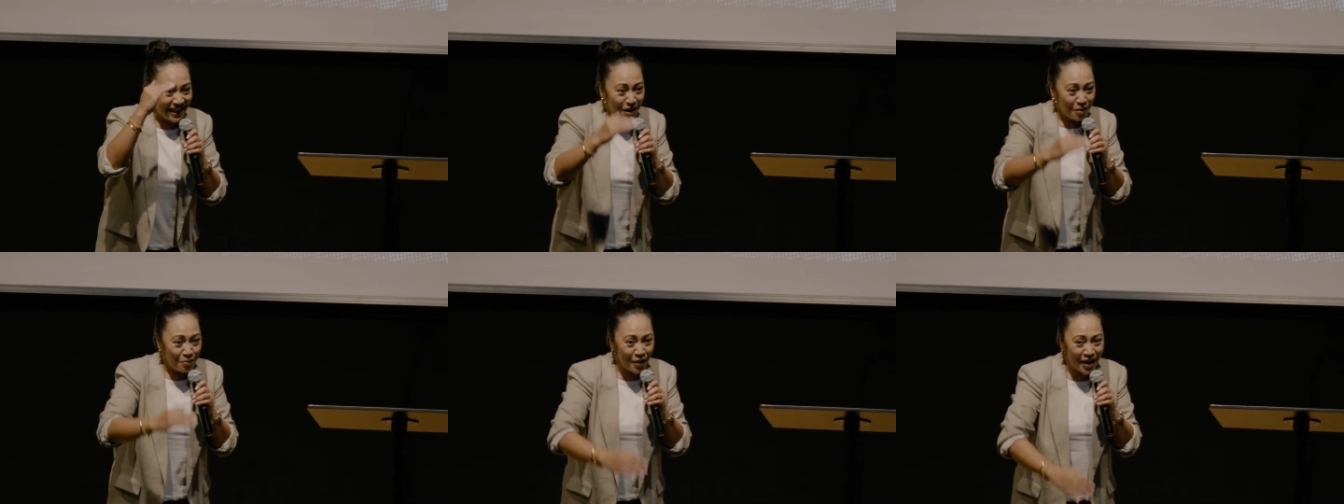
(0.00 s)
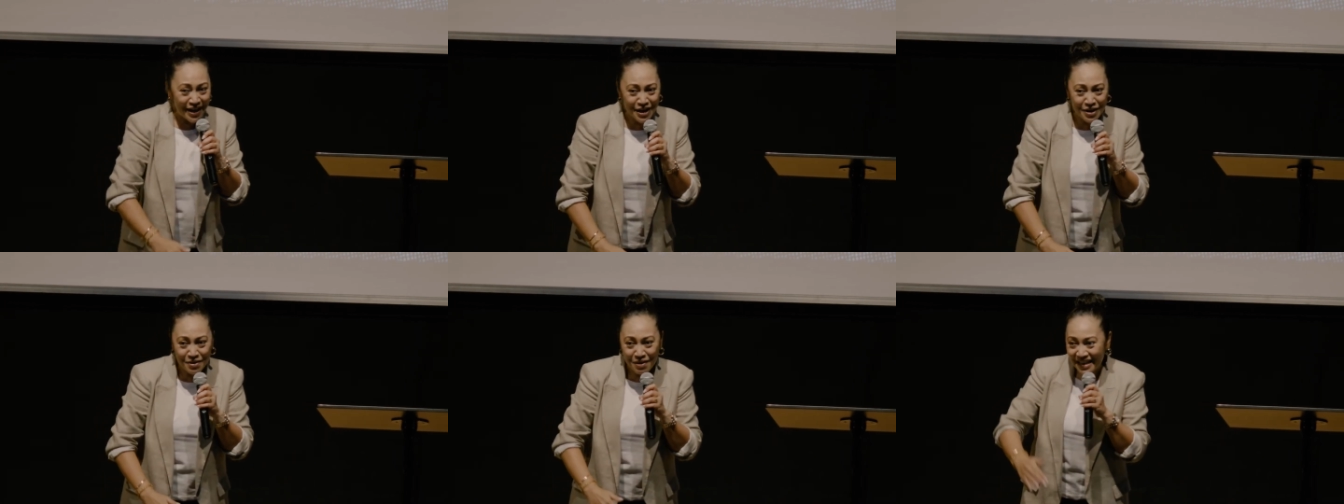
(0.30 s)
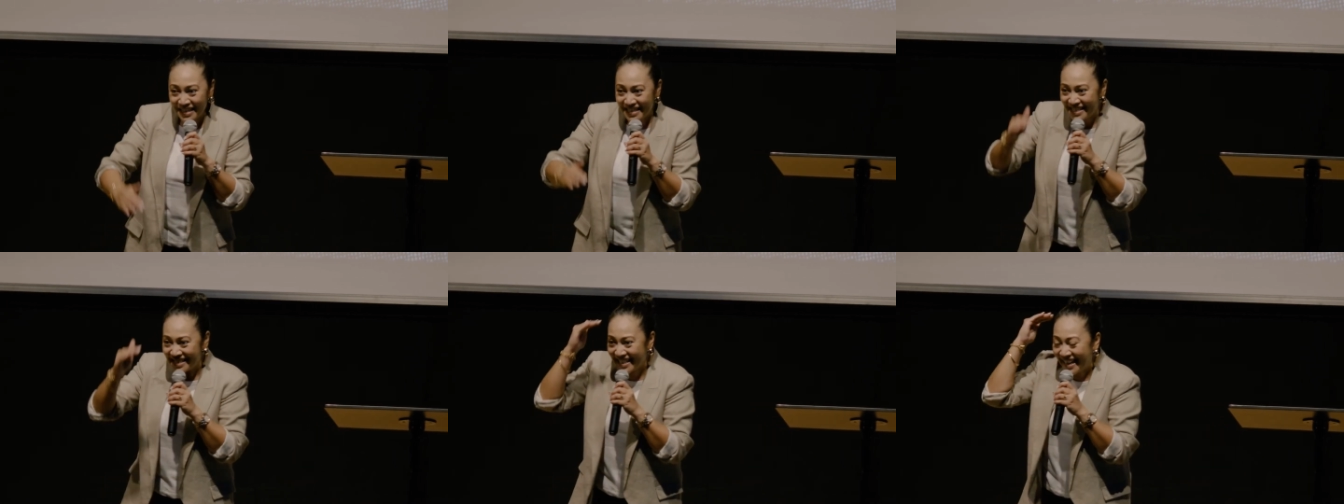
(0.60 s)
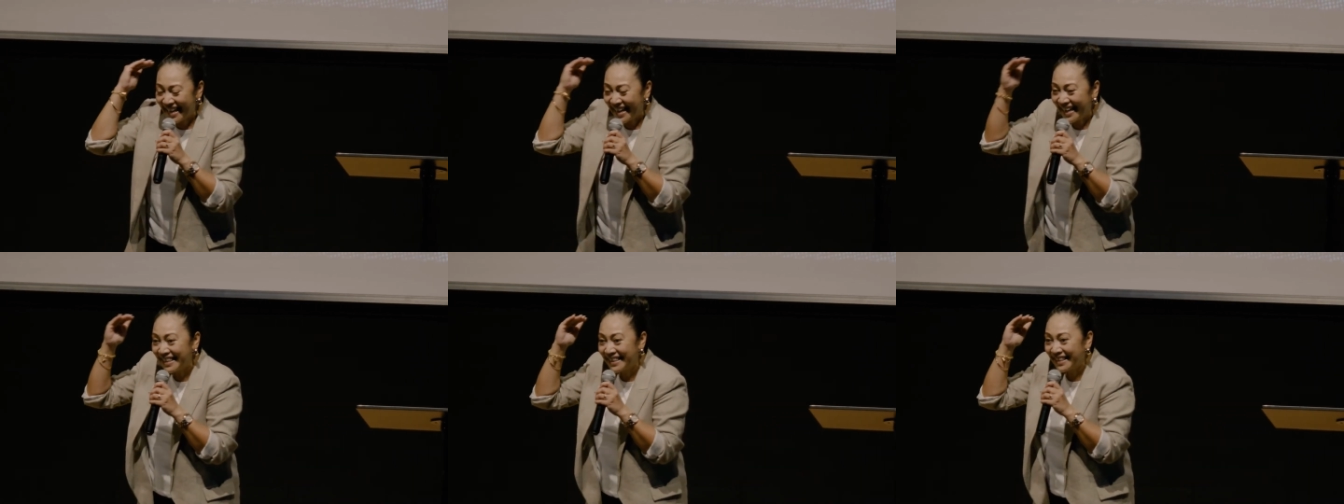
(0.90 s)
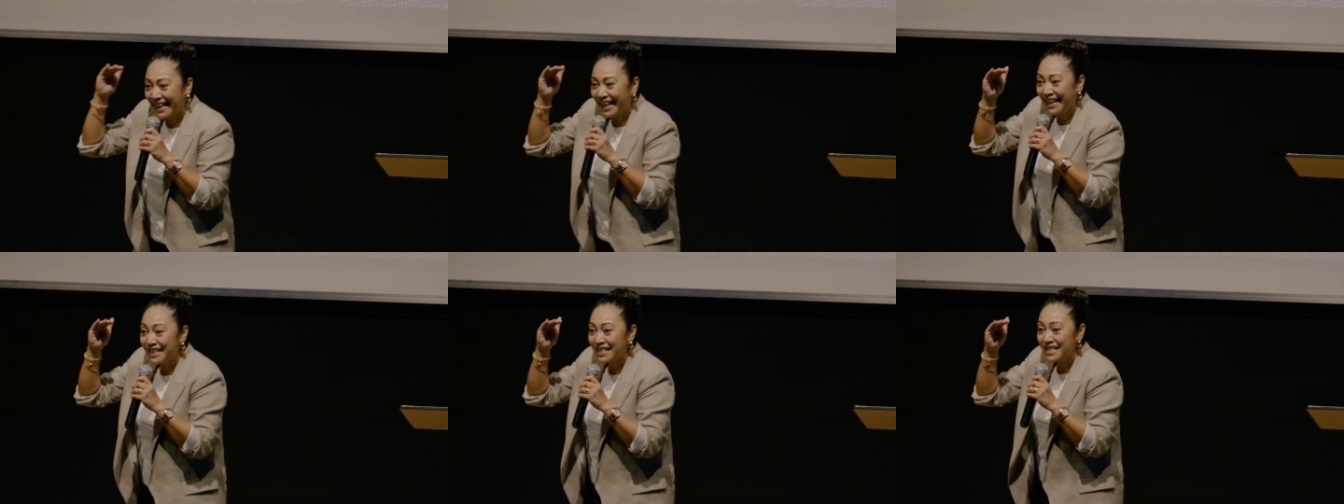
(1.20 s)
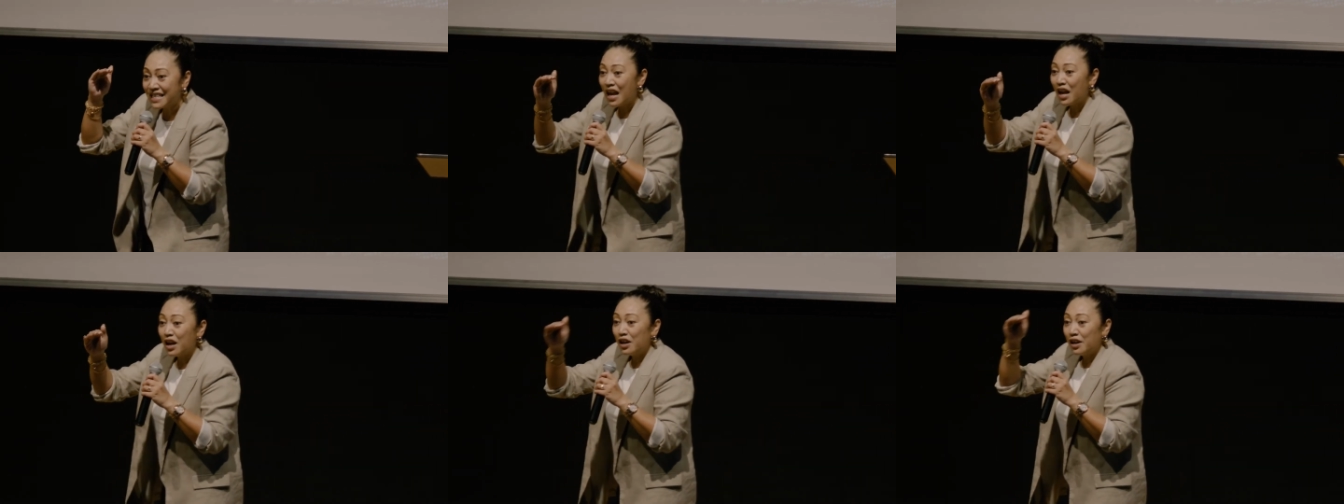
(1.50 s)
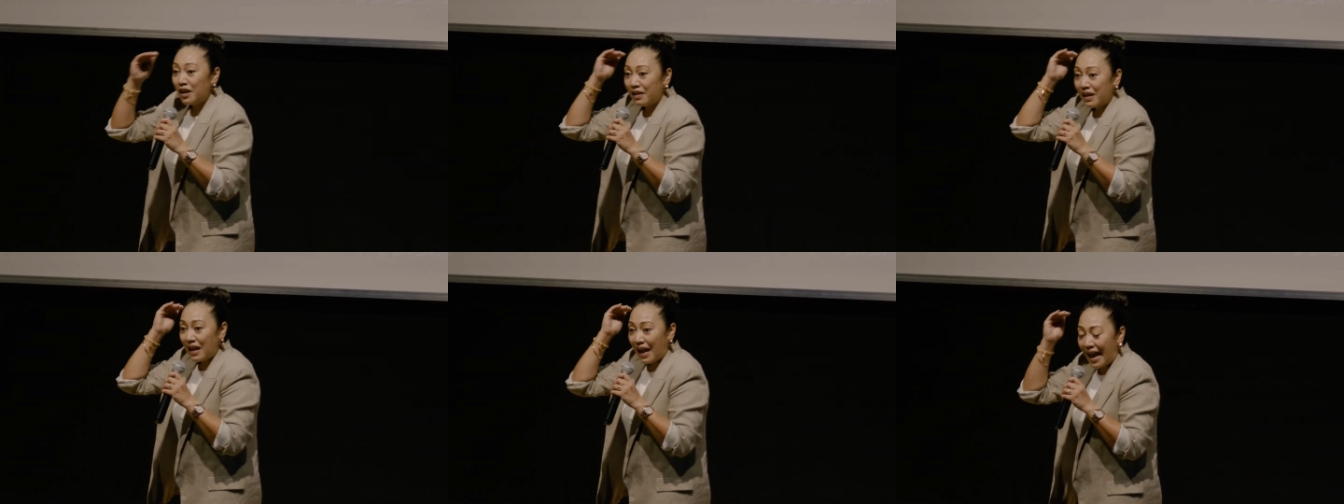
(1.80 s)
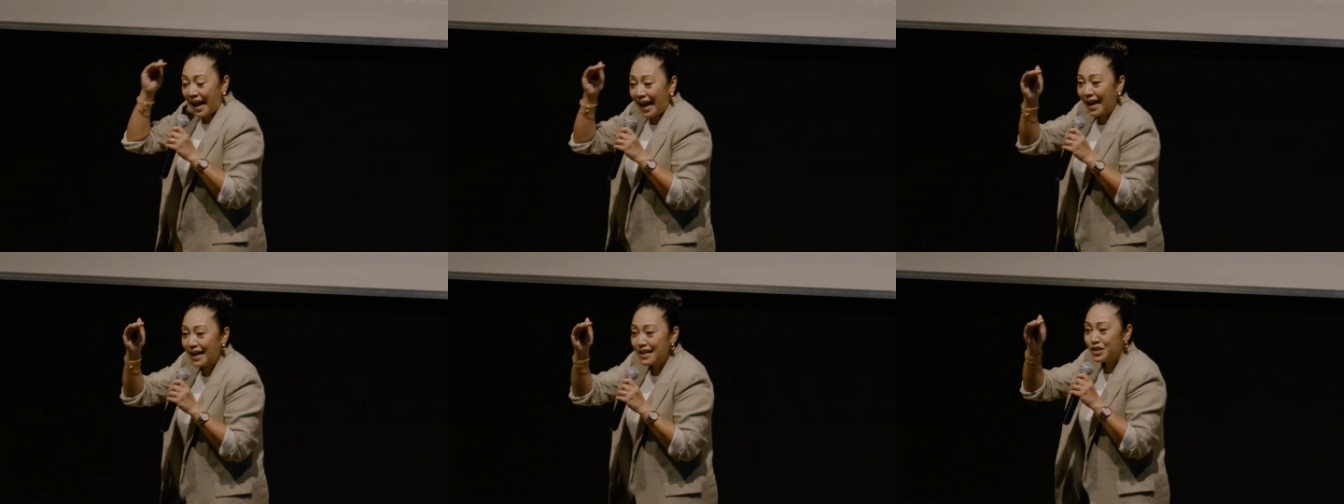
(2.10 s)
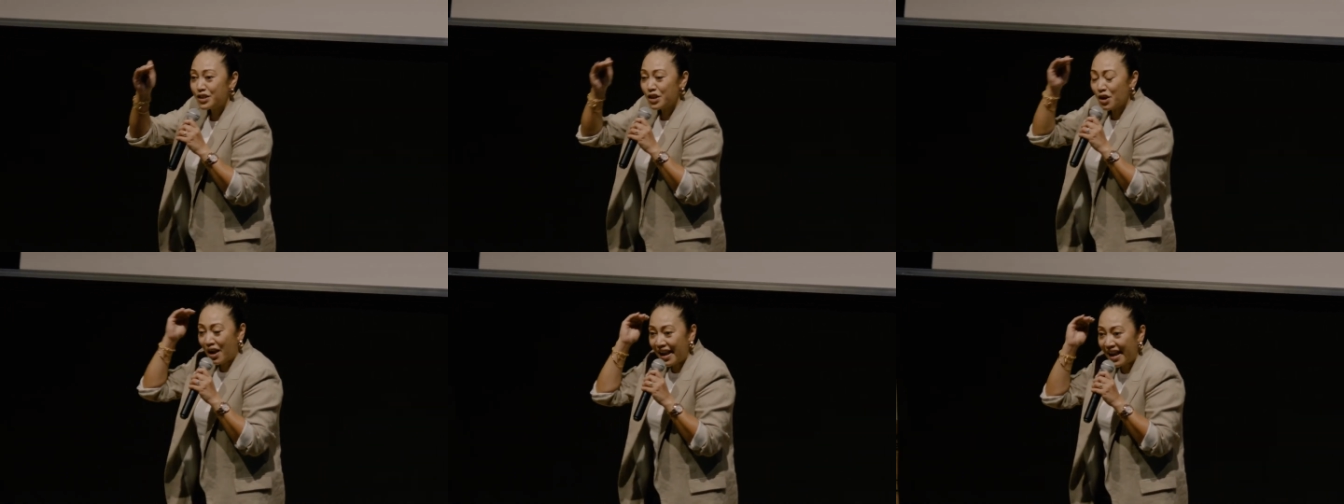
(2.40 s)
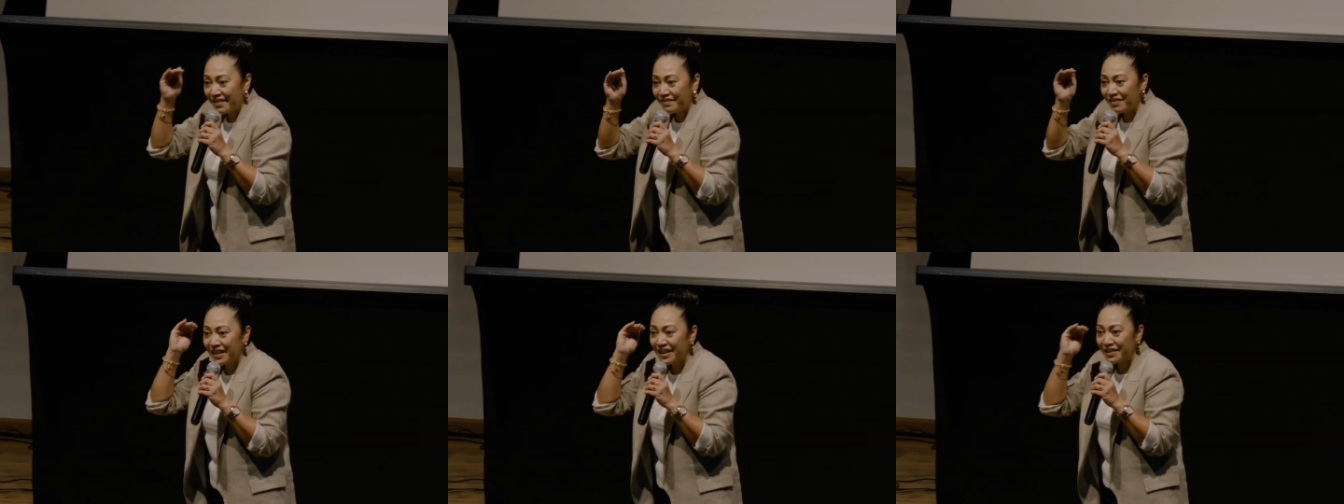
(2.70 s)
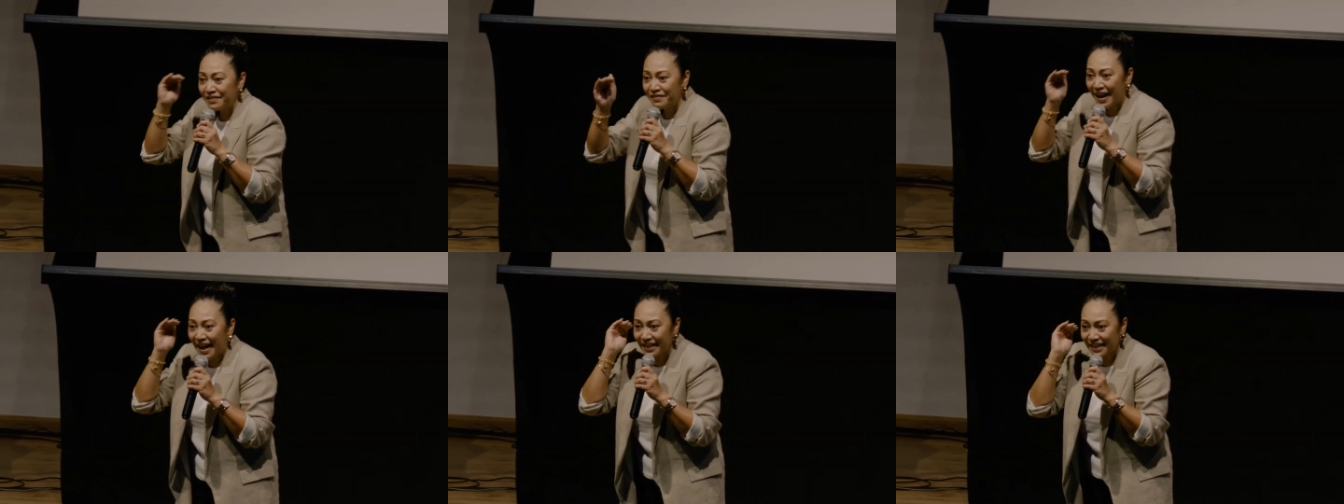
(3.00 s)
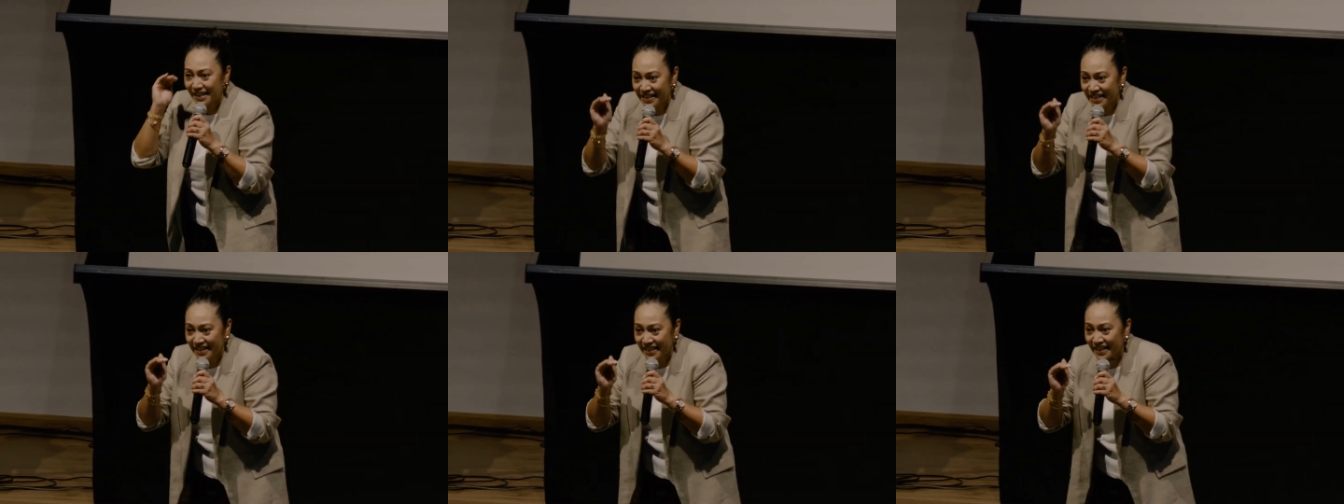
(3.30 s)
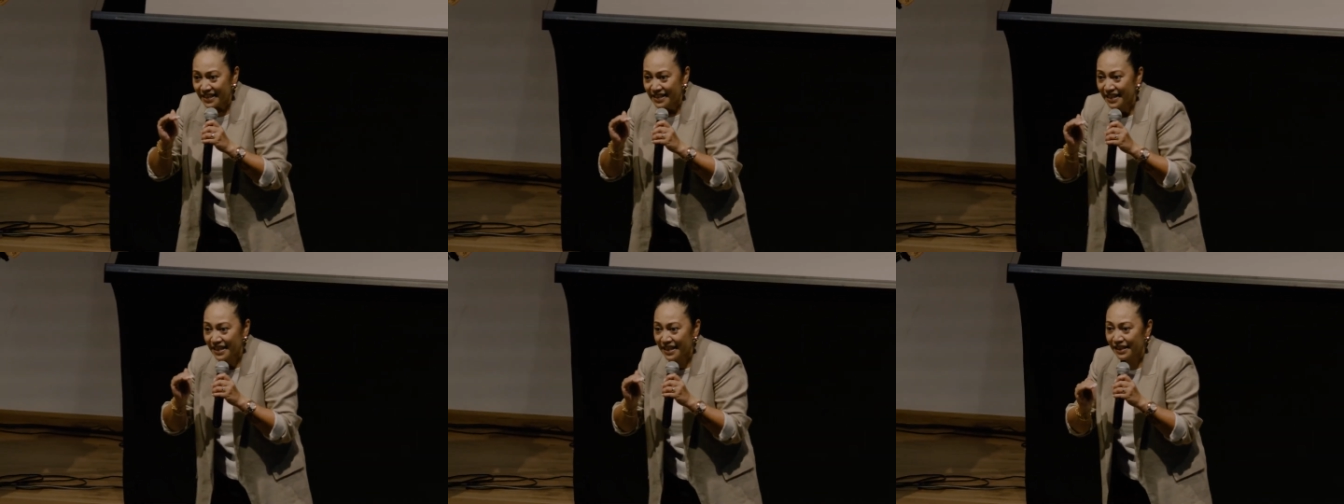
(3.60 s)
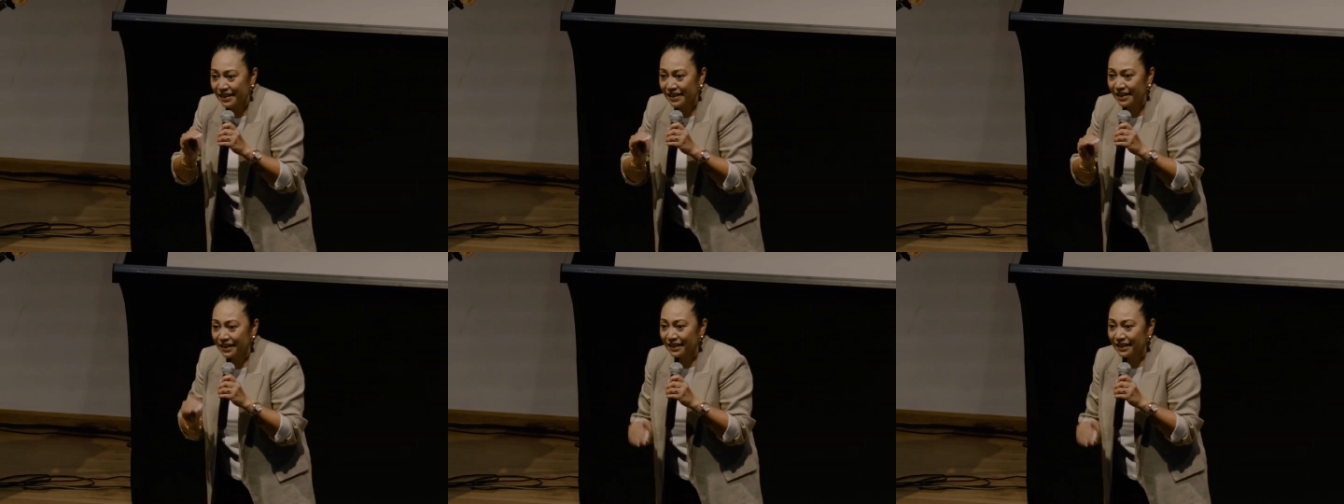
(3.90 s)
when you are seeing things as your Heavenly Father sees it,